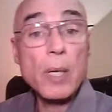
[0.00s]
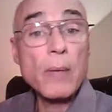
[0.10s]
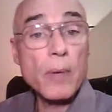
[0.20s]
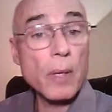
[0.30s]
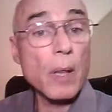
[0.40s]

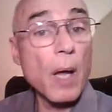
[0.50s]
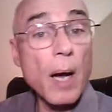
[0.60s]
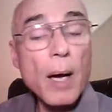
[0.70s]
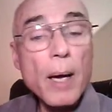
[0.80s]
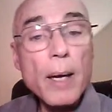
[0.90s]
even the
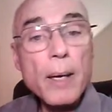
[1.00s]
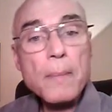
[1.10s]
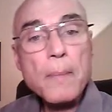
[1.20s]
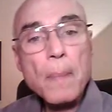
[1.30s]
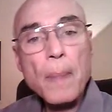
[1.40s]

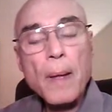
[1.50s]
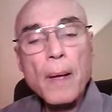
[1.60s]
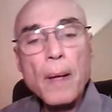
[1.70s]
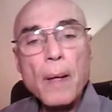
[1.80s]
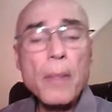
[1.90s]
lie,
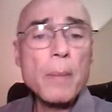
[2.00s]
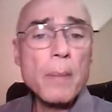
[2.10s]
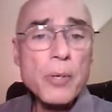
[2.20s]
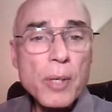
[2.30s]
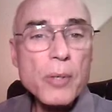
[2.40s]
the
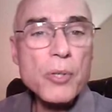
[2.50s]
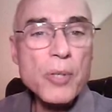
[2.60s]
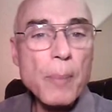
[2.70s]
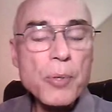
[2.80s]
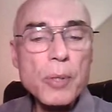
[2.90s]

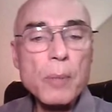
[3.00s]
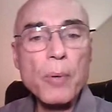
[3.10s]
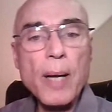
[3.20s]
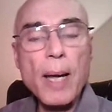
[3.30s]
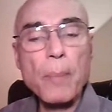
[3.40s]
misconception,
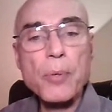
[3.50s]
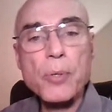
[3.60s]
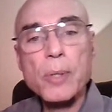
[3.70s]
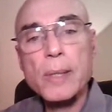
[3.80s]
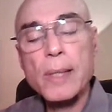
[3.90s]

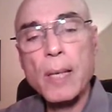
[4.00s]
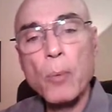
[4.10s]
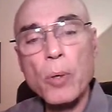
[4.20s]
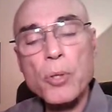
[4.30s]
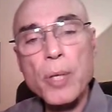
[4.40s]
perhaps in
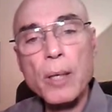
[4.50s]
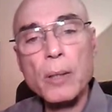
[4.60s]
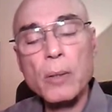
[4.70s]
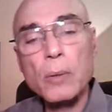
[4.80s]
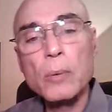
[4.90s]
a more
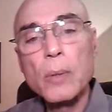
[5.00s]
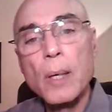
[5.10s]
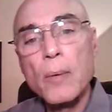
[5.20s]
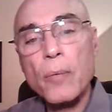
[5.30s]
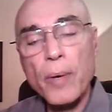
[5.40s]
gentler
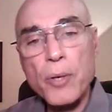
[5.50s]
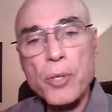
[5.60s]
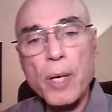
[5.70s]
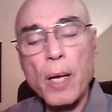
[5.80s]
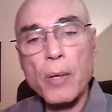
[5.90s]

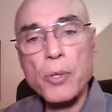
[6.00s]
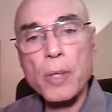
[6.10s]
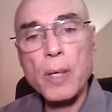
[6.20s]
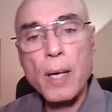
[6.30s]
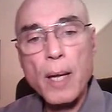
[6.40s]

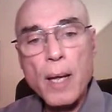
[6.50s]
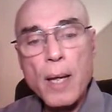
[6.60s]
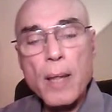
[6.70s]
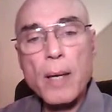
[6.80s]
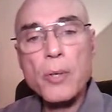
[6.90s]
phraseology,
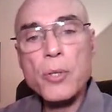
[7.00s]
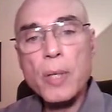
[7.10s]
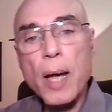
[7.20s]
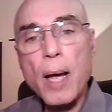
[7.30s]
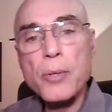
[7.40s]
that is
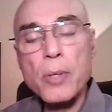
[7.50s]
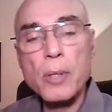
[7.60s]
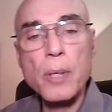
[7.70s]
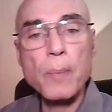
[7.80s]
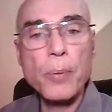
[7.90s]

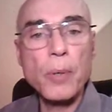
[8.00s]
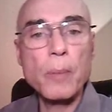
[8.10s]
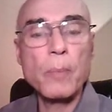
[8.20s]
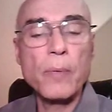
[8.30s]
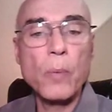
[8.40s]
constantly
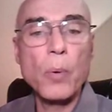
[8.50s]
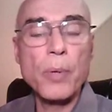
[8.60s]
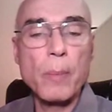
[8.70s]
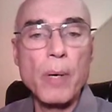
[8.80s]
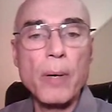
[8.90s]
put
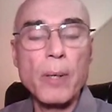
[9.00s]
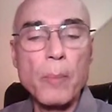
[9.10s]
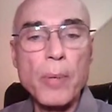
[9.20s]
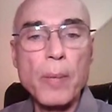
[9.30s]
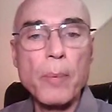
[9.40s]
before the
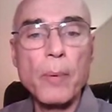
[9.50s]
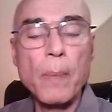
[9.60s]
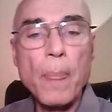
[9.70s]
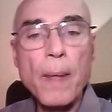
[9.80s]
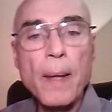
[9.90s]
American
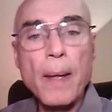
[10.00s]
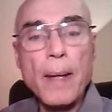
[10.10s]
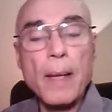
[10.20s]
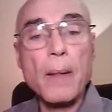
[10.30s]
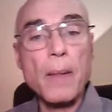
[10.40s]
people,
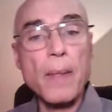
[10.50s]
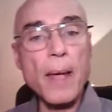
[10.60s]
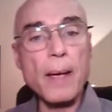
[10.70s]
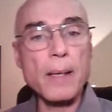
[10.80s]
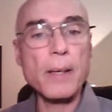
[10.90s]
and
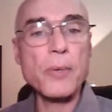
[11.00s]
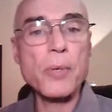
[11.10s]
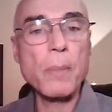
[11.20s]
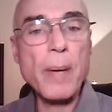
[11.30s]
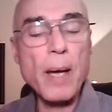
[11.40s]
that
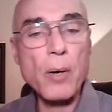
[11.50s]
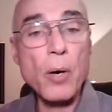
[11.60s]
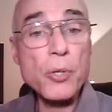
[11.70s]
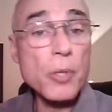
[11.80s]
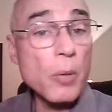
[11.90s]
is about
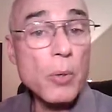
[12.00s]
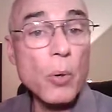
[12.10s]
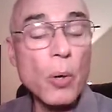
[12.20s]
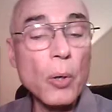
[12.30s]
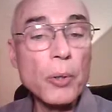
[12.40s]
our
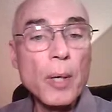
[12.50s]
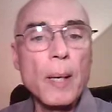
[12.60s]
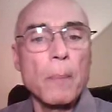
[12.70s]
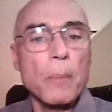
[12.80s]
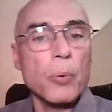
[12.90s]
so-called
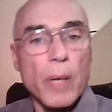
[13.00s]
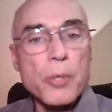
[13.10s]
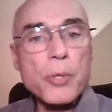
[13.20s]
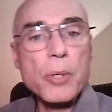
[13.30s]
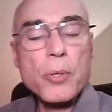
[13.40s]

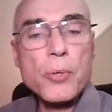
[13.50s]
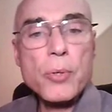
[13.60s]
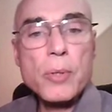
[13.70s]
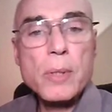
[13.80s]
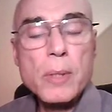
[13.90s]

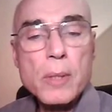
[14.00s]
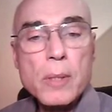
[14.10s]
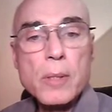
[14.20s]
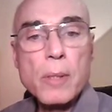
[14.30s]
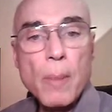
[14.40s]
precious
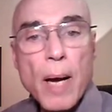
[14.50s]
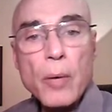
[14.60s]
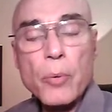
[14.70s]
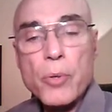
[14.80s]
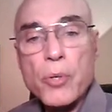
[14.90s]

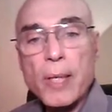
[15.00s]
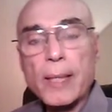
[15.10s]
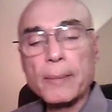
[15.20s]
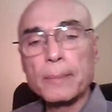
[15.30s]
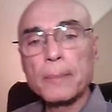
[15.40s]

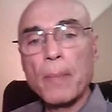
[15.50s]
democracy.